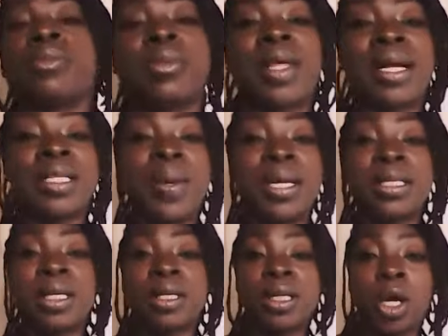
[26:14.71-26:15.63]
That's
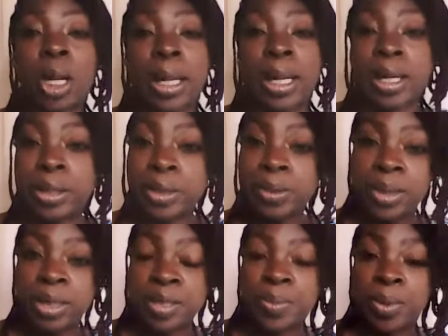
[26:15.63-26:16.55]
basically all I can do at
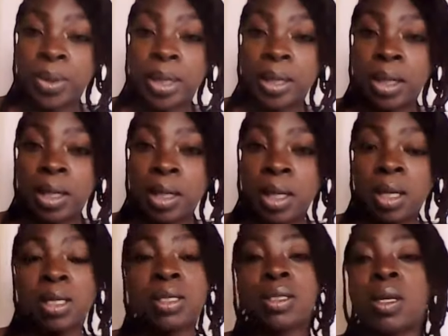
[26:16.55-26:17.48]
this point.
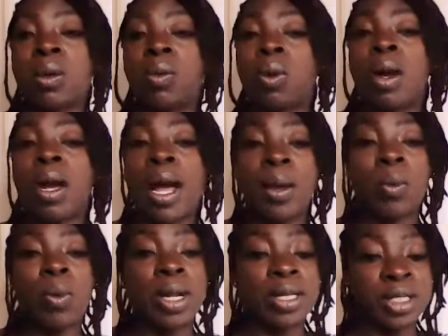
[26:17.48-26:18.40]
So I
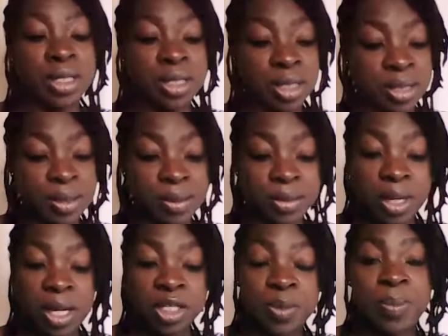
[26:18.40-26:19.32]
wanted just to
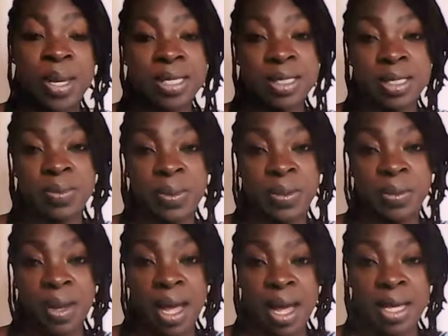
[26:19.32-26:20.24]
touch bases with you
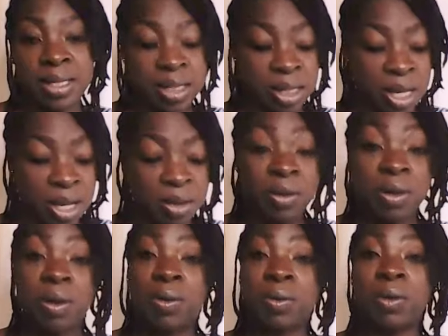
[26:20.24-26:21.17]
guys and let you
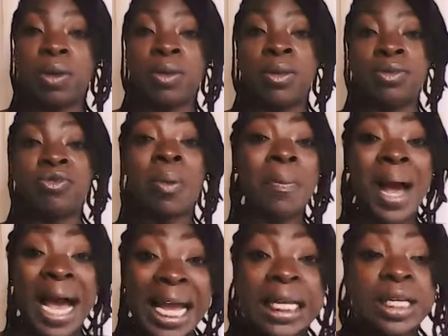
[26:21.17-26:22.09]
know,
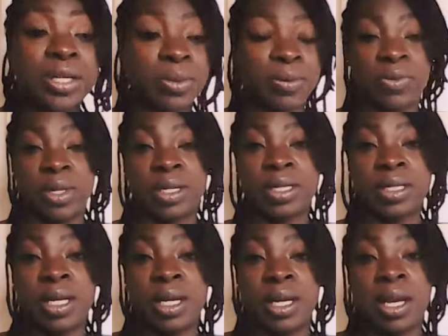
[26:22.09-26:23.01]
remind you of
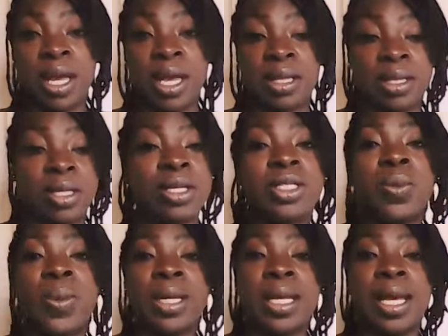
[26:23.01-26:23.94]
this in
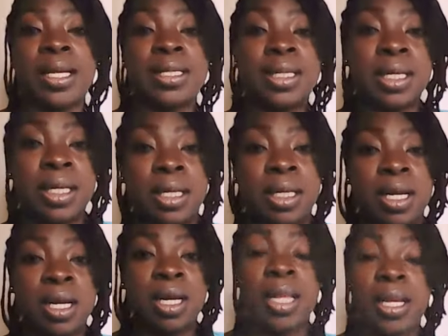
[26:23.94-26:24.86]
2018.
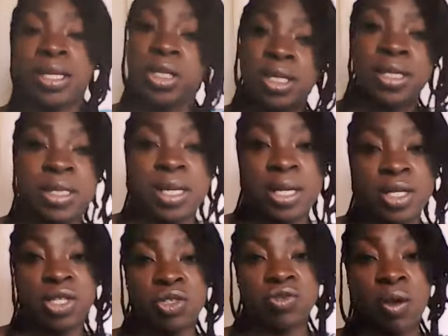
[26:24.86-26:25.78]
Let's just stay
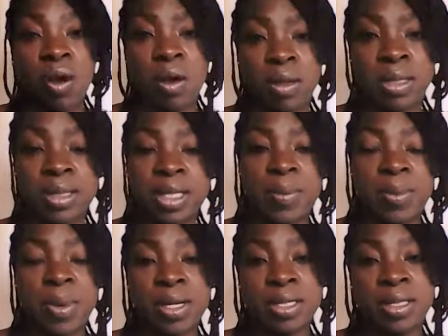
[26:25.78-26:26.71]
strong. Let's keep
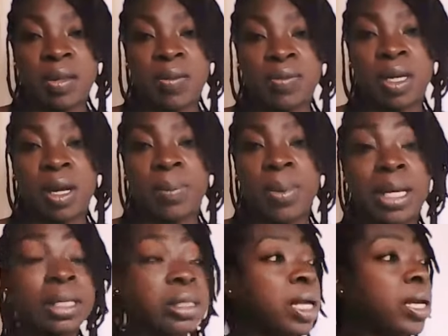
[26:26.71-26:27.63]
ourselves up.
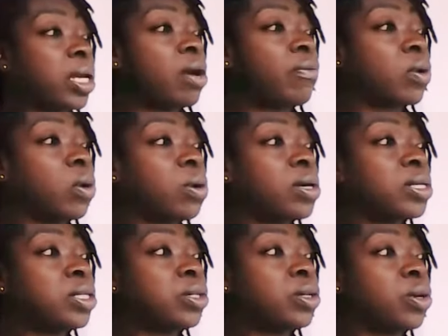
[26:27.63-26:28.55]
And like, of
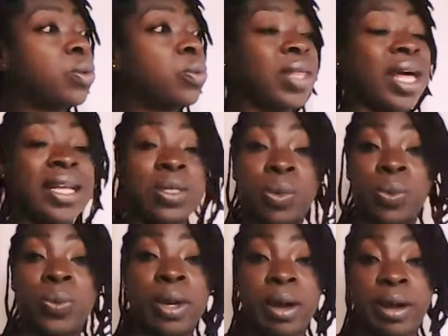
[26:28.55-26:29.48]
course, that's what
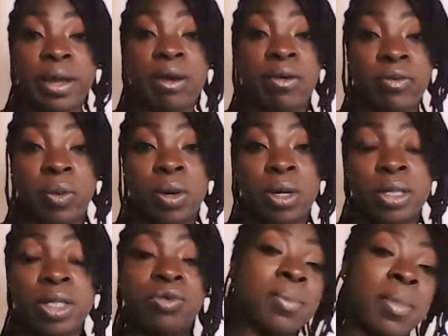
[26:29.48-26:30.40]
we are here for,
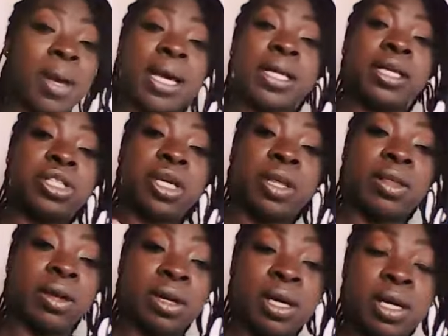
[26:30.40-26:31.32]
to remind each
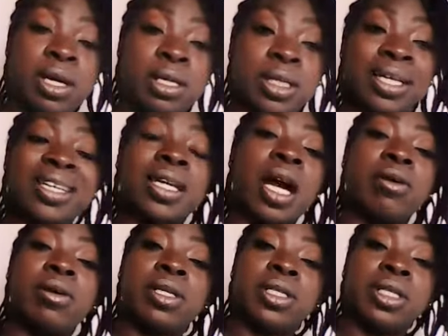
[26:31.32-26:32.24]
other, to
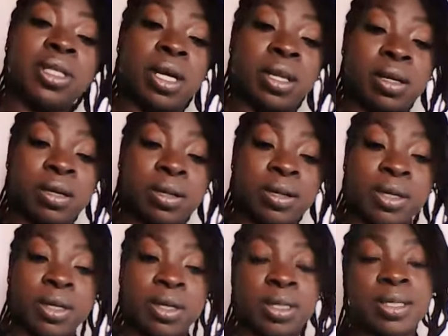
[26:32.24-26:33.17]
encourage each other,
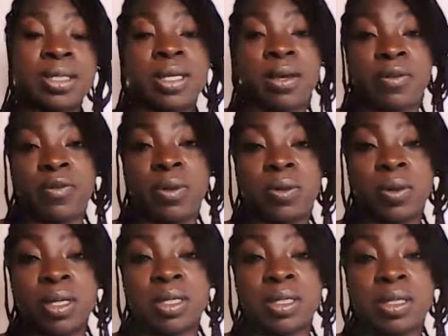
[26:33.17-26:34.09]
to stay
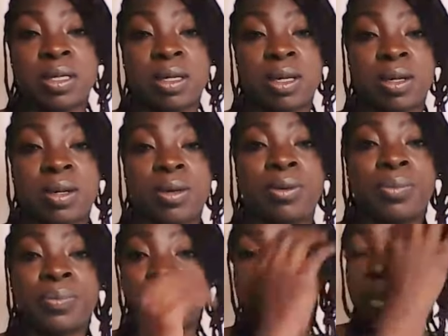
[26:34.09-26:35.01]
focused,
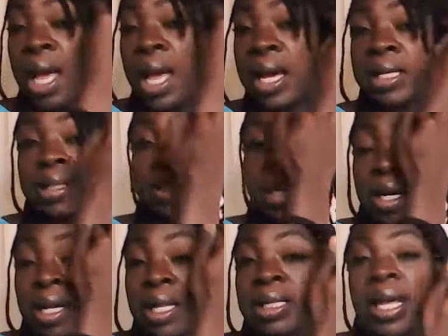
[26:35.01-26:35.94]
And
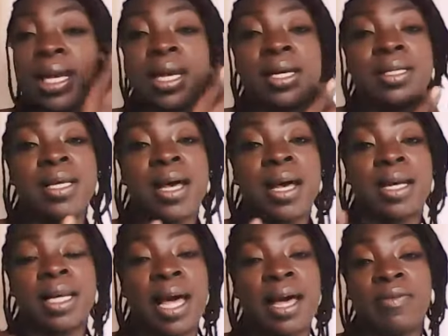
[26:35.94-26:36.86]
like I said,
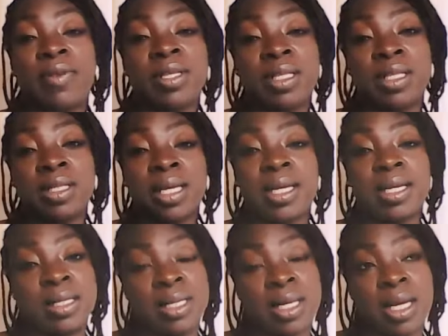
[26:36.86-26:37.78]
life isn't
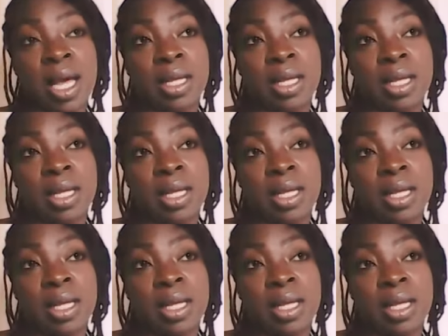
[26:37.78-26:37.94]
easy.